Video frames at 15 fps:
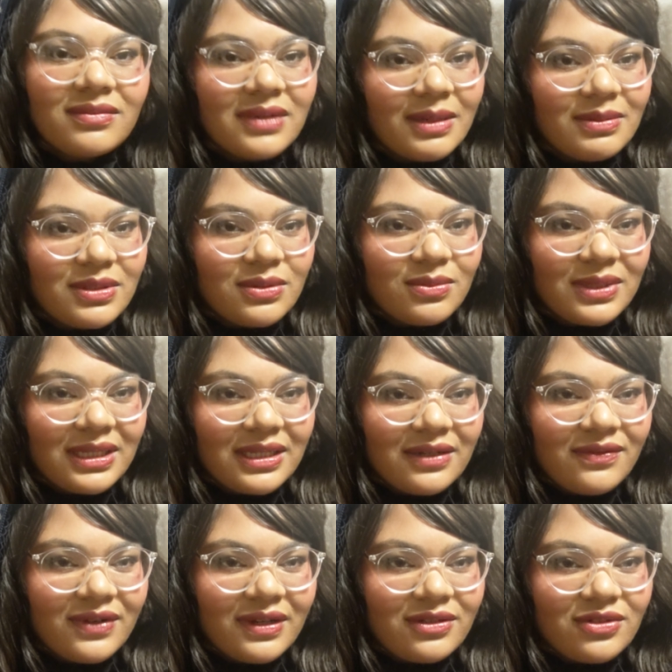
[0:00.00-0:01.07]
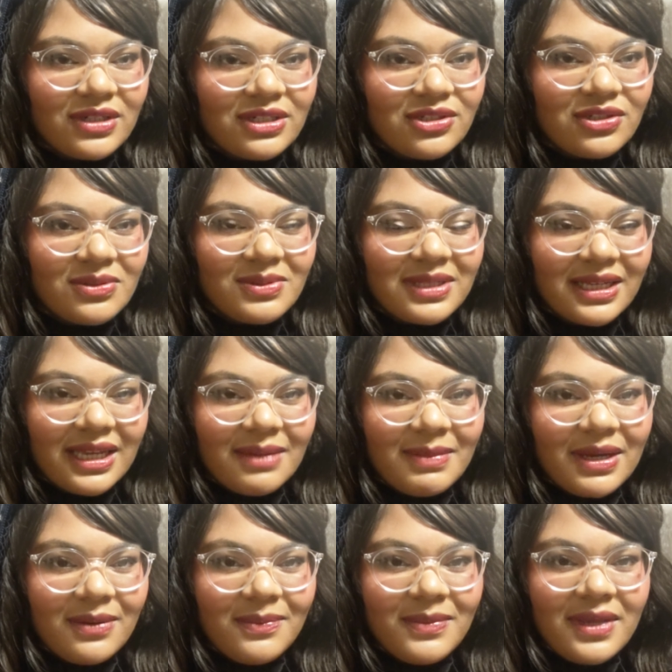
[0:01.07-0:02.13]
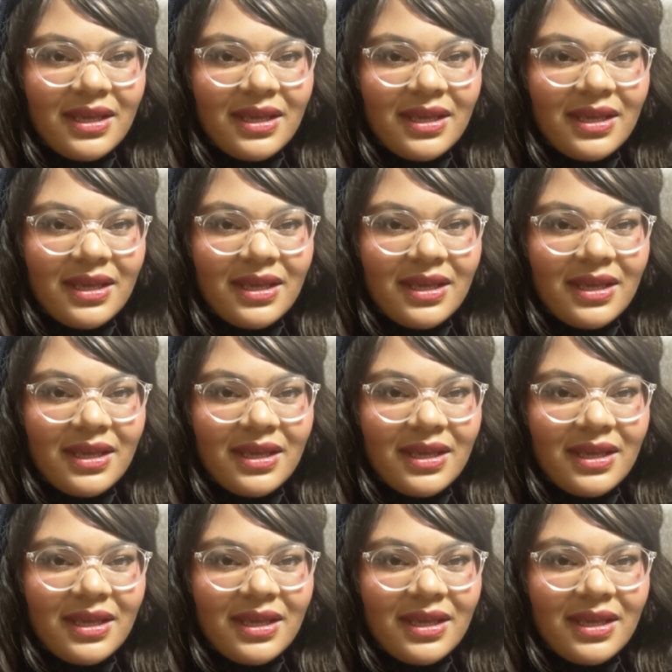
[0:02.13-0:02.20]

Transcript: episode 185 transcripts that came out